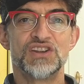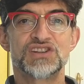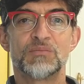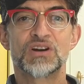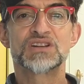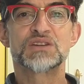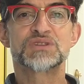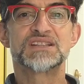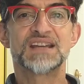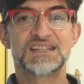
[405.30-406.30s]
So because it
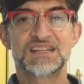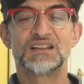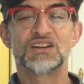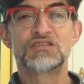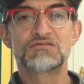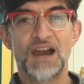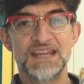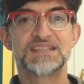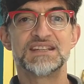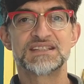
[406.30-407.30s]
was a debt ceiling
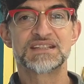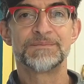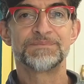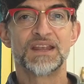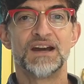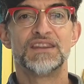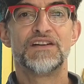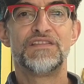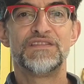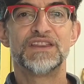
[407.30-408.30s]
crisis,
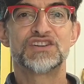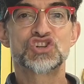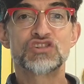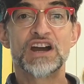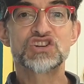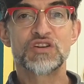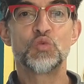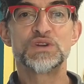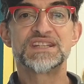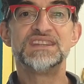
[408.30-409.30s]
the
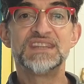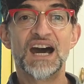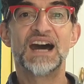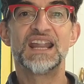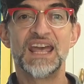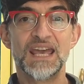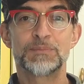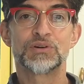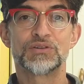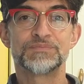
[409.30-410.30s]
Treasury was not
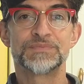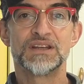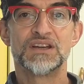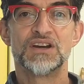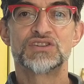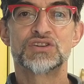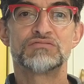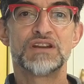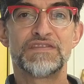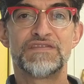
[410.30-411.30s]
able
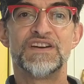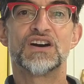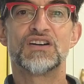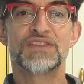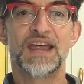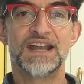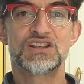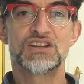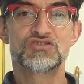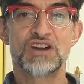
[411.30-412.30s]
to refill
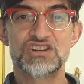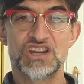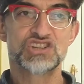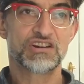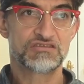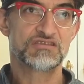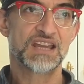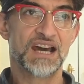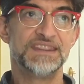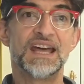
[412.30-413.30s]
that Treasury General
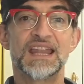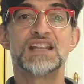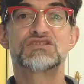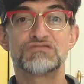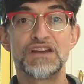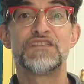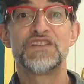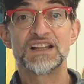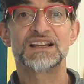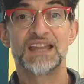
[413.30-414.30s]
Account. Now that's
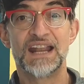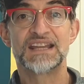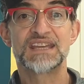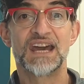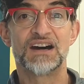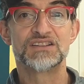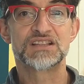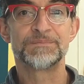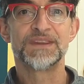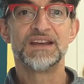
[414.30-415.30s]
refilling that
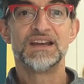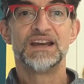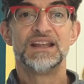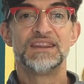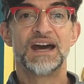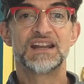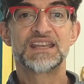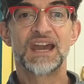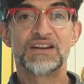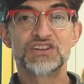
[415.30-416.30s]
account
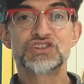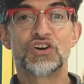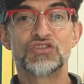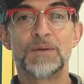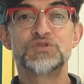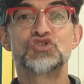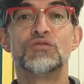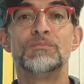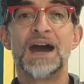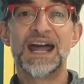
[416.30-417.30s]
is going up
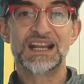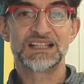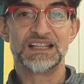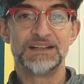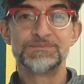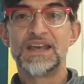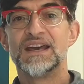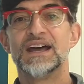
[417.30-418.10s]
dramatically.